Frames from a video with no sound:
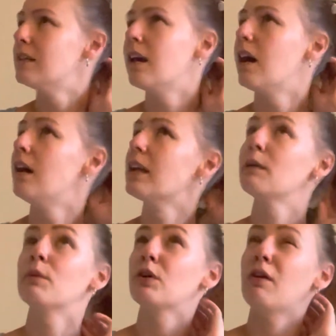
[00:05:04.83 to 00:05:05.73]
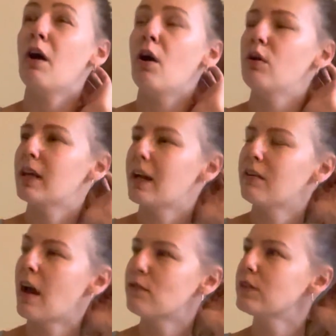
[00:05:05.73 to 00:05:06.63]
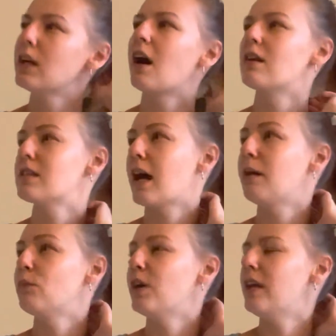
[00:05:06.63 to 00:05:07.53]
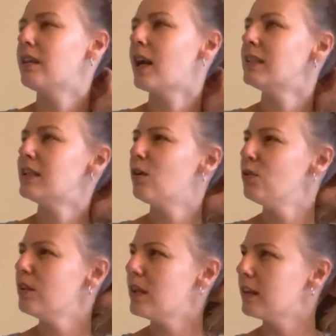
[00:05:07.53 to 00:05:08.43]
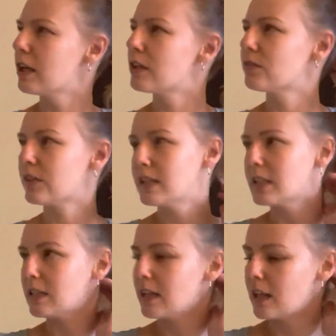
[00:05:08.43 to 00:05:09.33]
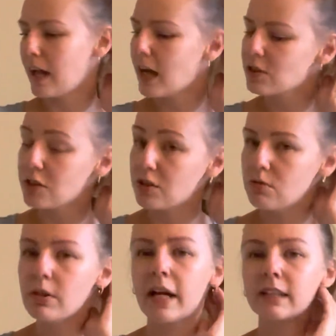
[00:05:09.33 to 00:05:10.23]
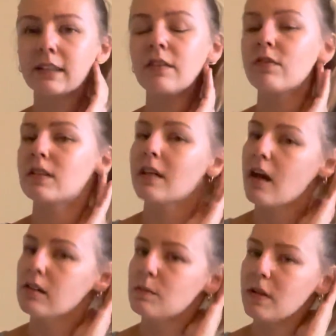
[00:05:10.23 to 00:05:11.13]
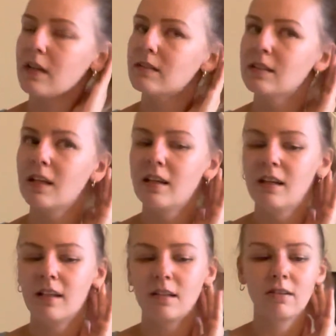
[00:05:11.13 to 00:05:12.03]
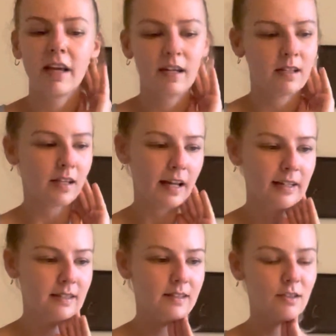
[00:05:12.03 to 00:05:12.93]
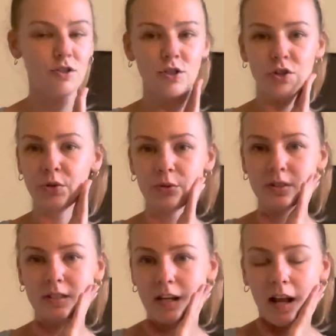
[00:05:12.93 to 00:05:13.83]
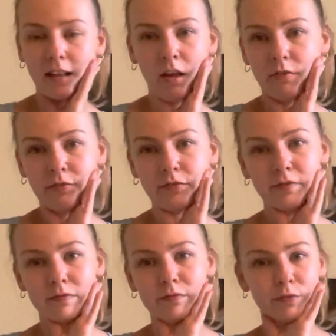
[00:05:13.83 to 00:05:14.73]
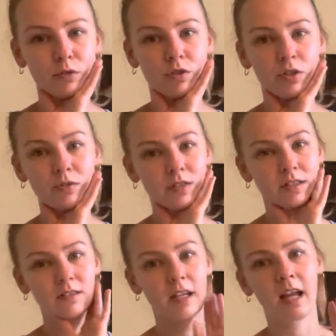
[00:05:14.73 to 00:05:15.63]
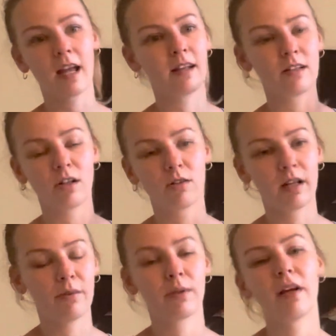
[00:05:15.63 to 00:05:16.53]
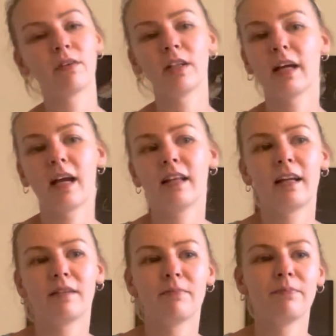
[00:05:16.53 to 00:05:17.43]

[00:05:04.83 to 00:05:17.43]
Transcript: a Merlot, like I have a really hard time with. And I only learned recently that I actually do like Zinfandels because they're like a nice juice, and I love fruit juice, and you know, like whatever, like I like,